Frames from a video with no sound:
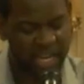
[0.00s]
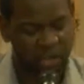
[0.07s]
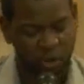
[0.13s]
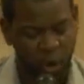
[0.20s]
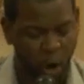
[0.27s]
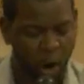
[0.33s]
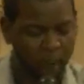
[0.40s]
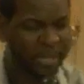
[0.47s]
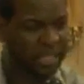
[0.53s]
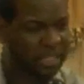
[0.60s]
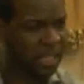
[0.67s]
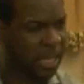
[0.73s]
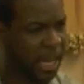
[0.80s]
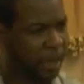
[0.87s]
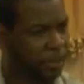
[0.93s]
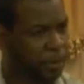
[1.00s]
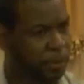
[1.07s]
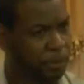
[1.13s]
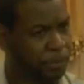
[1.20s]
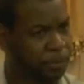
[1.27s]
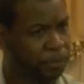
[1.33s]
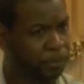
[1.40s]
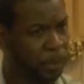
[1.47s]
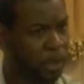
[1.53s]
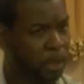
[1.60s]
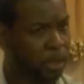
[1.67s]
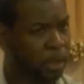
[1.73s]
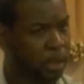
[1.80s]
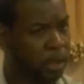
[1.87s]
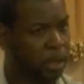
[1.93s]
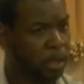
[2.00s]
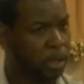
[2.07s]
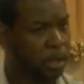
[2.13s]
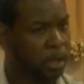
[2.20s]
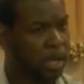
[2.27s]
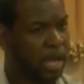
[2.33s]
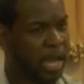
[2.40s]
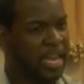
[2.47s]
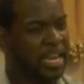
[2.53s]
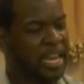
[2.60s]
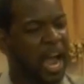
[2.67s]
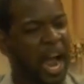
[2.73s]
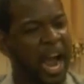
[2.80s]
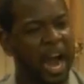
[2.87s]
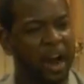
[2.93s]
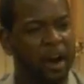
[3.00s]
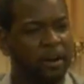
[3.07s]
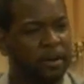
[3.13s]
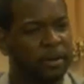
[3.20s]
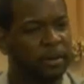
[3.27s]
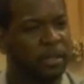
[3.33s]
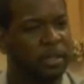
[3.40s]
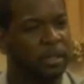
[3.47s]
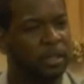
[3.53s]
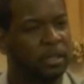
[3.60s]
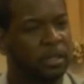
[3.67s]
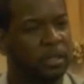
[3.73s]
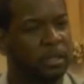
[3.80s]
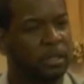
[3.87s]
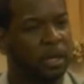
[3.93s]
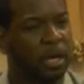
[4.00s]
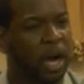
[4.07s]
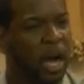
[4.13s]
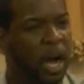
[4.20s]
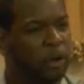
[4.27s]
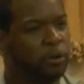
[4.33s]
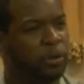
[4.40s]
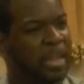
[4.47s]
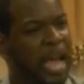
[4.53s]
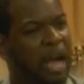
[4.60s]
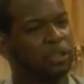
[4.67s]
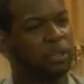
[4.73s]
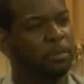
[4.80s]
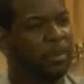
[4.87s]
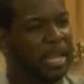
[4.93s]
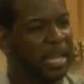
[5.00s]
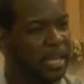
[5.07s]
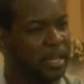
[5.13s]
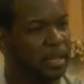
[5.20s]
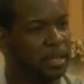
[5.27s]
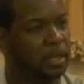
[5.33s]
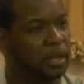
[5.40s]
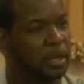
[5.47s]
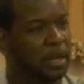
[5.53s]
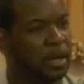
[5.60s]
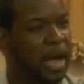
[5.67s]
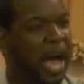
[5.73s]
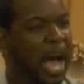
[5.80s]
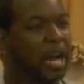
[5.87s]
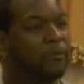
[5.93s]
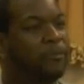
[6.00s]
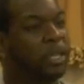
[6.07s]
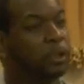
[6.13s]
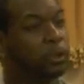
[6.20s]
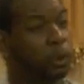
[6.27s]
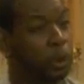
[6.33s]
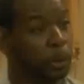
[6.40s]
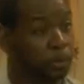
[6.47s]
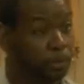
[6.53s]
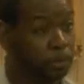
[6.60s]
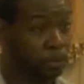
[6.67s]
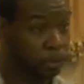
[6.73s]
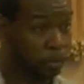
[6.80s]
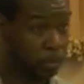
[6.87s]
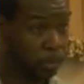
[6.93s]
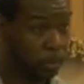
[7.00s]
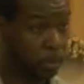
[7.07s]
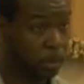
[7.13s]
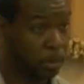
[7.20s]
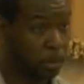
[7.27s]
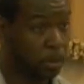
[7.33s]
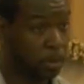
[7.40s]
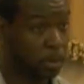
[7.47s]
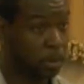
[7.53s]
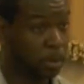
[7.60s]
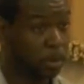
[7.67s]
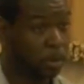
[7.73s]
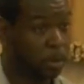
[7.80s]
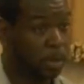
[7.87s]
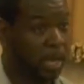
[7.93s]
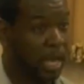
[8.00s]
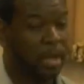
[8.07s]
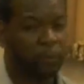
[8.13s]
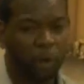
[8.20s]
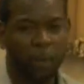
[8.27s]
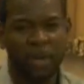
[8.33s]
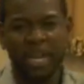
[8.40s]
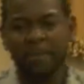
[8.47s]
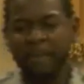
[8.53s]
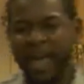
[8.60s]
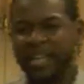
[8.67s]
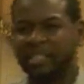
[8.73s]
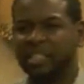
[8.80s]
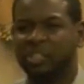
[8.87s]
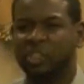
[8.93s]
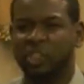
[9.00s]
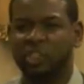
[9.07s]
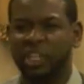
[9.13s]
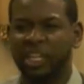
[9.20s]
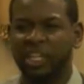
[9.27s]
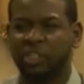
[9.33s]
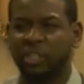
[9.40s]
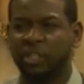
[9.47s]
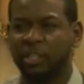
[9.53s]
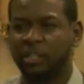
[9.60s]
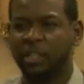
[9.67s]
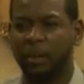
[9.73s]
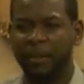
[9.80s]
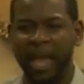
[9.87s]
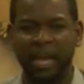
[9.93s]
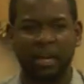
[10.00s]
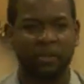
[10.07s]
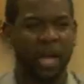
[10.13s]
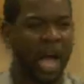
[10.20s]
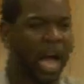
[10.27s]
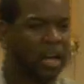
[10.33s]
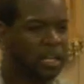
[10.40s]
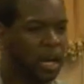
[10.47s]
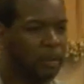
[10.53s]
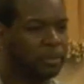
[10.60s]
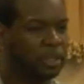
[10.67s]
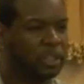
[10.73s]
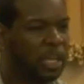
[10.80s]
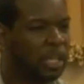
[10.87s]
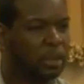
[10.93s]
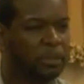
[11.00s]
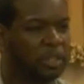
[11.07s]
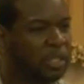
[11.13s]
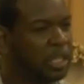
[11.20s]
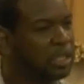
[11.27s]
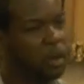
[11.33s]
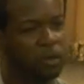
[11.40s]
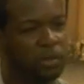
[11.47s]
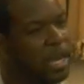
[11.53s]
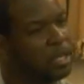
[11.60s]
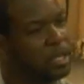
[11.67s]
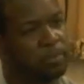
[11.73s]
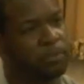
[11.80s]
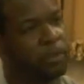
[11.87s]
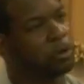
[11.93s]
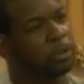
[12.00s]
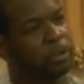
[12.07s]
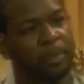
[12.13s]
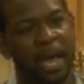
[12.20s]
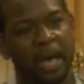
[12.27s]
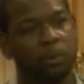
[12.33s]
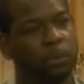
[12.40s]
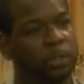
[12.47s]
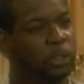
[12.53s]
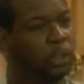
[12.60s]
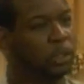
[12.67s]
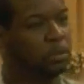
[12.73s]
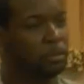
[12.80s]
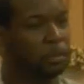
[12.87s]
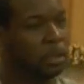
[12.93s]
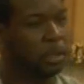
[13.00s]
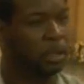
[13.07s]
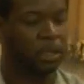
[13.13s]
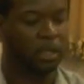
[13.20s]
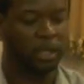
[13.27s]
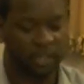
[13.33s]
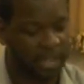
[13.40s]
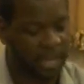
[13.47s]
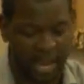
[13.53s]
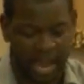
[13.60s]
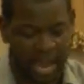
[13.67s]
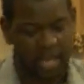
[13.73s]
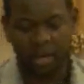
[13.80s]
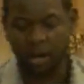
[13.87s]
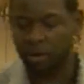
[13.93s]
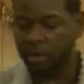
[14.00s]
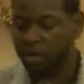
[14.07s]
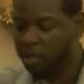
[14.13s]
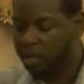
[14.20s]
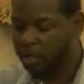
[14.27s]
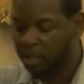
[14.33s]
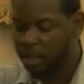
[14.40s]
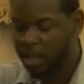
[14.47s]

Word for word: his army together, and he hired 100,000 men out of Israel. Uh-huh. And so when he makes this decision, the man of God comes and tells him, he says, don't take them folk to battle with you. He said, they ain't no good.